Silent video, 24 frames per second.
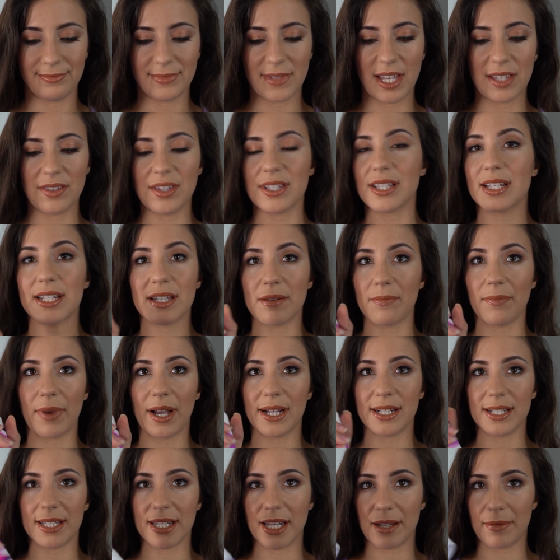And this I didn't
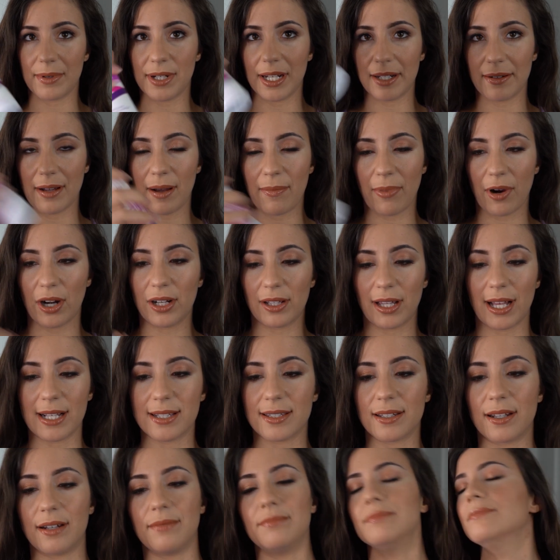buy today, but I bought it
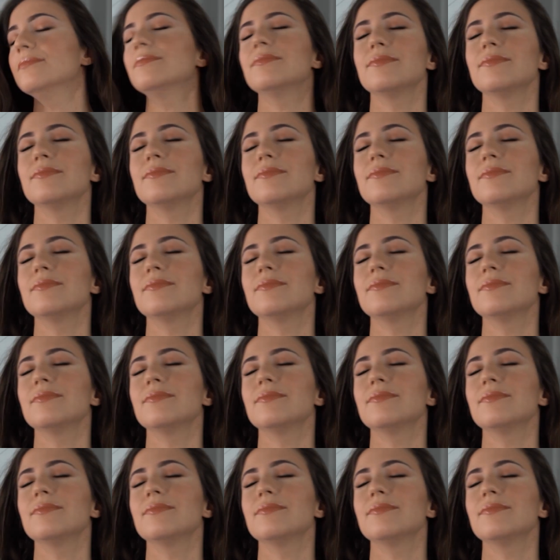last time.